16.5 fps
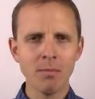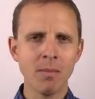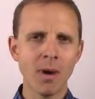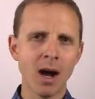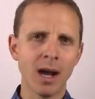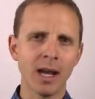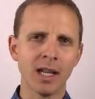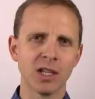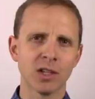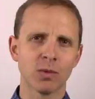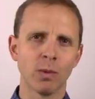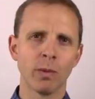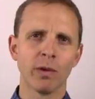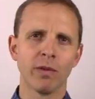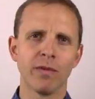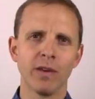minds
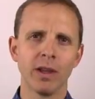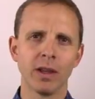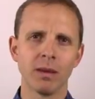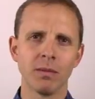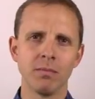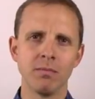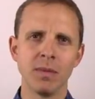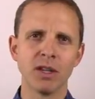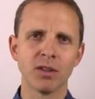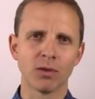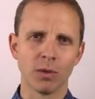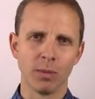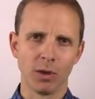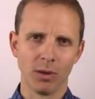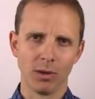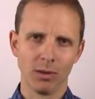when we're feeling
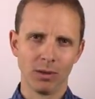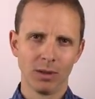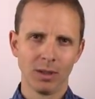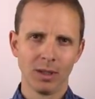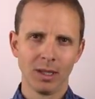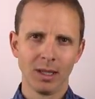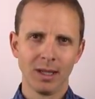miserable.